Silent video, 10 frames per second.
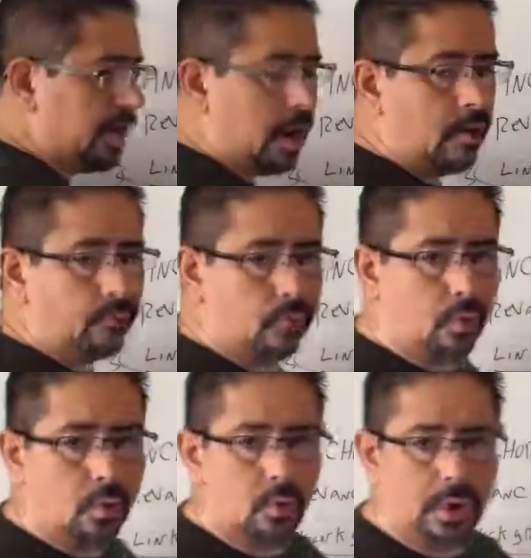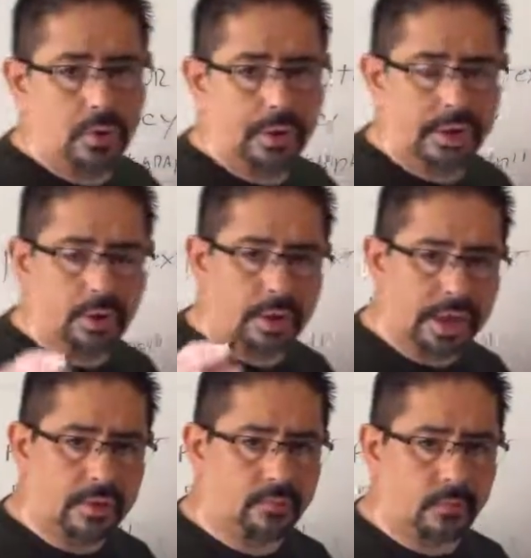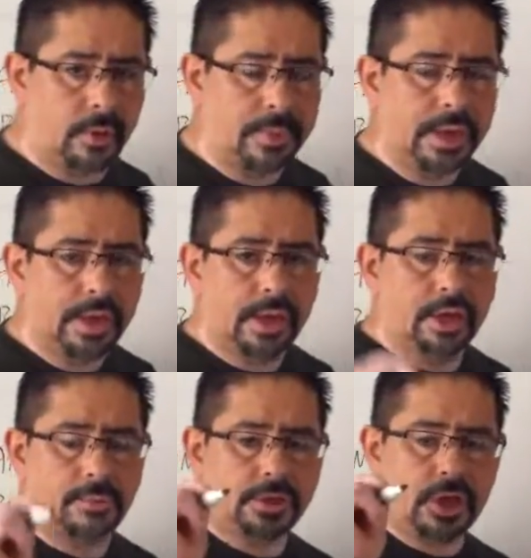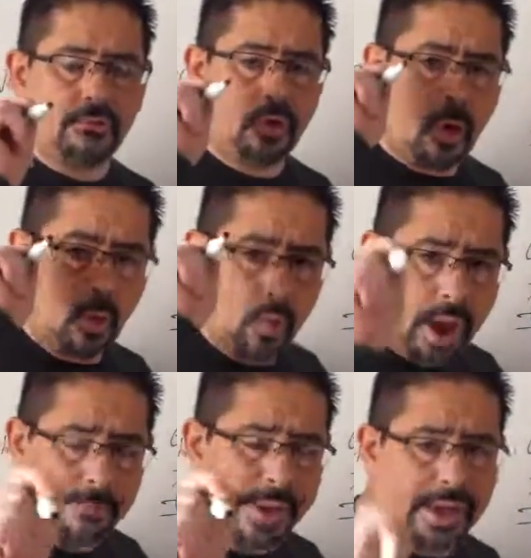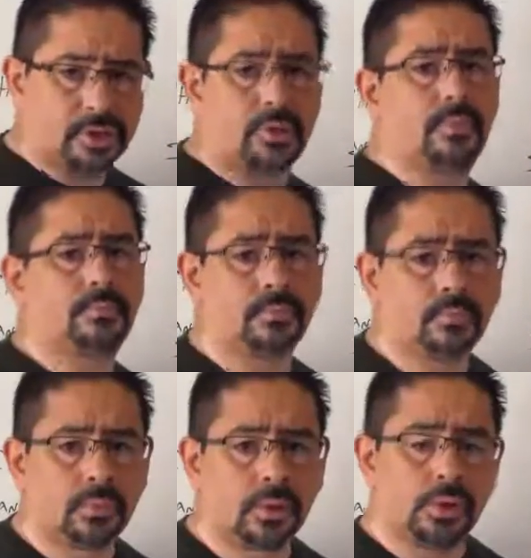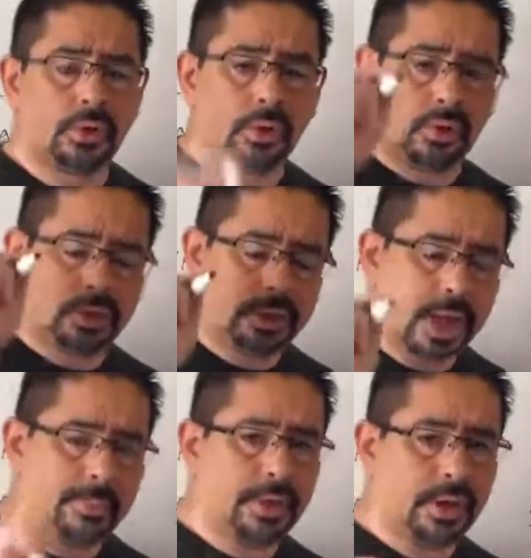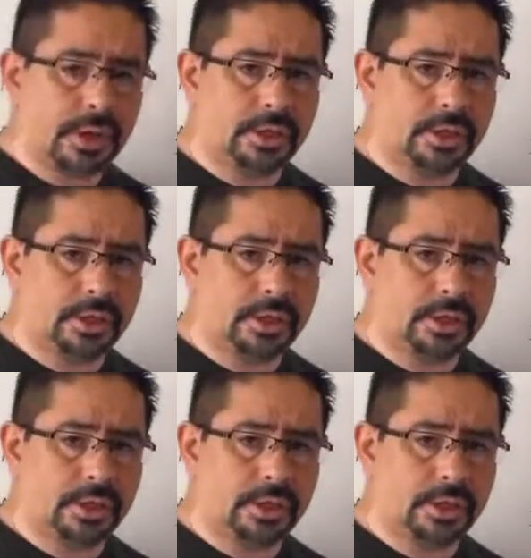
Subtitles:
be careful where you're getting your link from, especially if you're a webmaster. You should not be